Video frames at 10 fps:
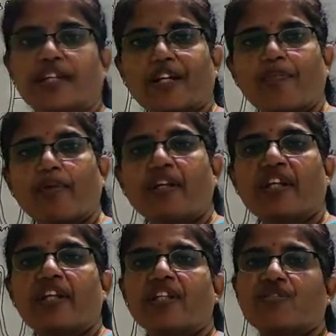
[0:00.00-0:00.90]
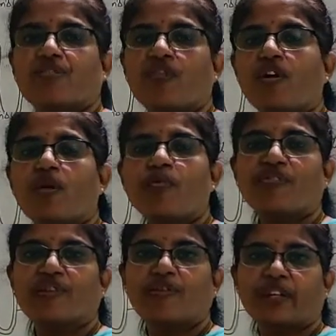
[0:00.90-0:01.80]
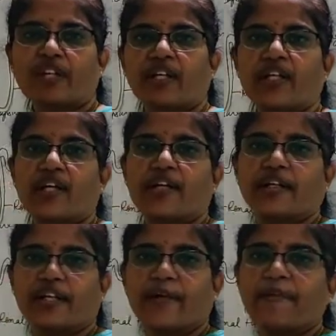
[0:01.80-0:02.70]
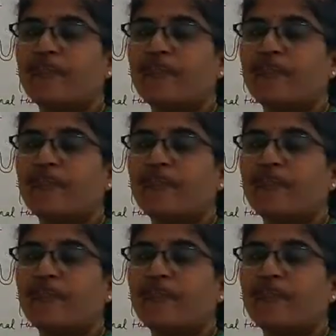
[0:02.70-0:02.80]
capillaries formed from renal artery.